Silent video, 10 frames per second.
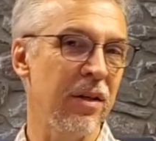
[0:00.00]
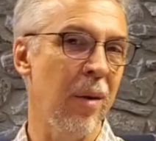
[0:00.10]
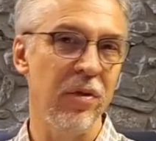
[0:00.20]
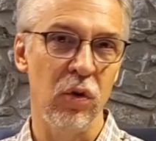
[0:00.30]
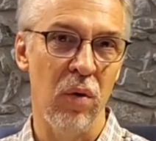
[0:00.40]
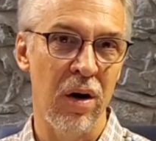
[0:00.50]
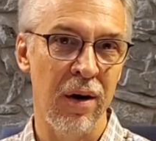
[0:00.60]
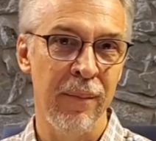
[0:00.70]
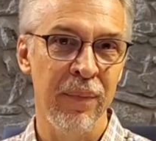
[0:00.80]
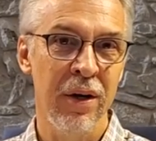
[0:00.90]
come as you
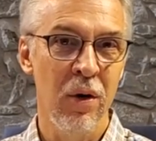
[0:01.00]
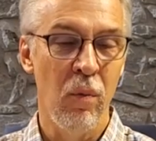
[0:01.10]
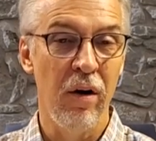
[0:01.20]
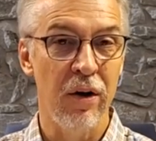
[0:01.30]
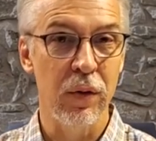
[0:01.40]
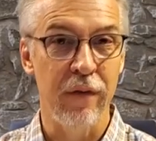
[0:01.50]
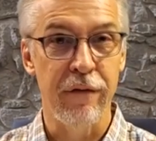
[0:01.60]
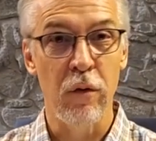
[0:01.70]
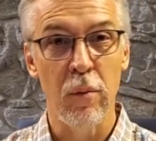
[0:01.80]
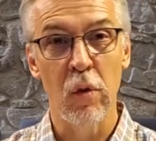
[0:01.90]
are. We also have a
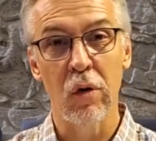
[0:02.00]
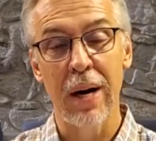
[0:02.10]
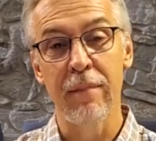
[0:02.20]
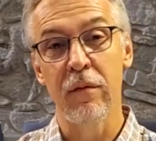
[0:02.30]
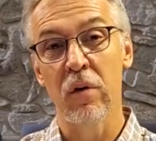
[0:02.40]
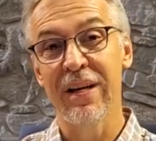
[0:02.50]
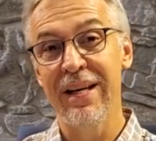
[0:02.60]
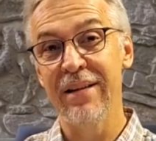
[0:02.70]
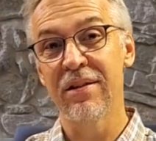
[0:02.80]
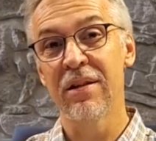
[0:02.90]
full program for
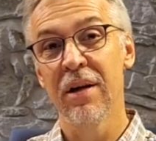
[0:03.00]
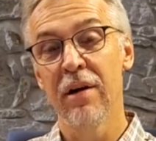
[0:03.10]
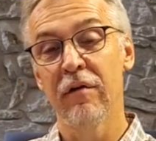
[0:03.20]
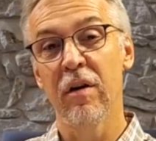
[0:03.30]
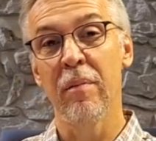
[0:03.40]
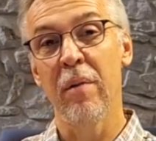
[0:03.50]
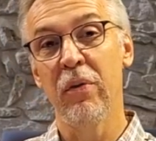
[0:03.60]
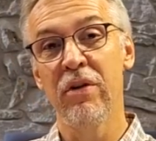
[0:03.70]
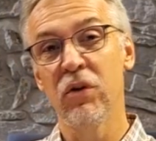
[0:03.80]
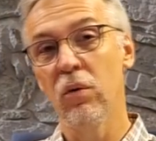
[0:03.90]
kids from
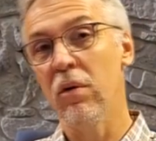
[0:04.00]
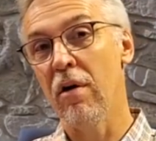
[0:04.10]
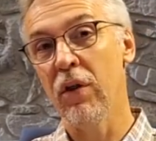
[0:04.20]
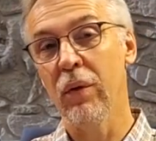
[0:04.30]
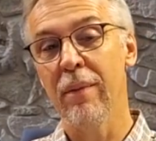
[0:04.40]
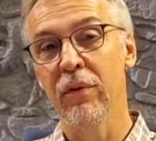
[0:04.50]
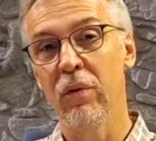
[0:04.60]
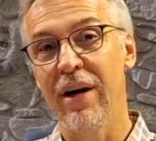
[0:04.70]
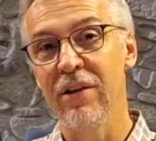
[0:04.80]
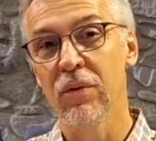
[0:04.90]
preschool all the way up through
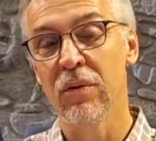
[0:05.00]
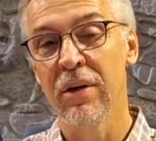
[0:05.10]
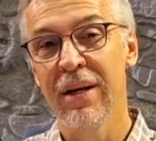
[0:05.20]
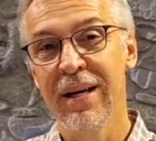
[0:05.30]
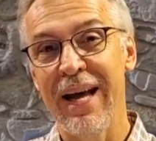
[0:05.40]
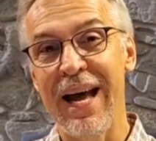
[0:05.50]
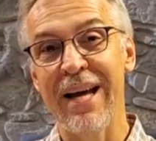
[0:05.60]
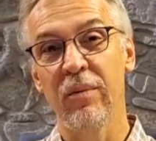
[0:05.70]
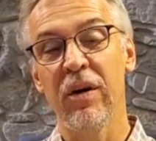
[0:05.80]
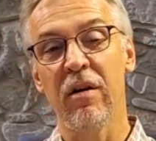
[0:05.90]
high school.
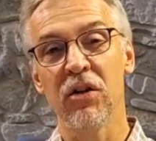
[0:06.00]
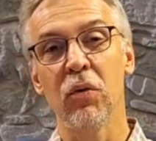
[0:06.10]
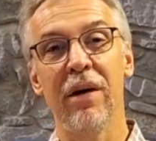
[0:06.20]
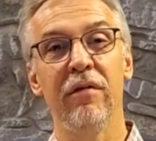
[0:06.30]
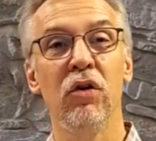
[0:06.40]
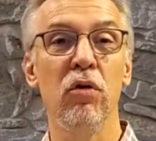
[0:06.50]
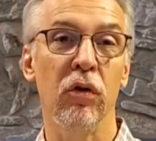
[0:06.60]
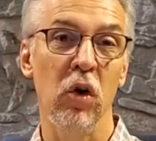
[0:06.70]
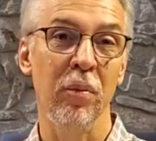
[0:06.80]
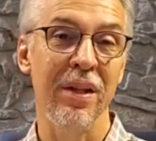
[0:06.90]
And we also have youth
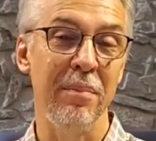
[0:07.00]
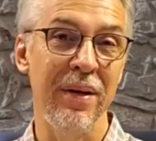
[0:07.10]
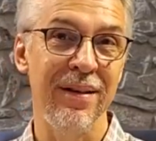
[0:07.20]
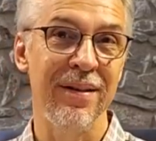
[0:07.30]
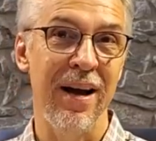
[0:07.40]
group that meets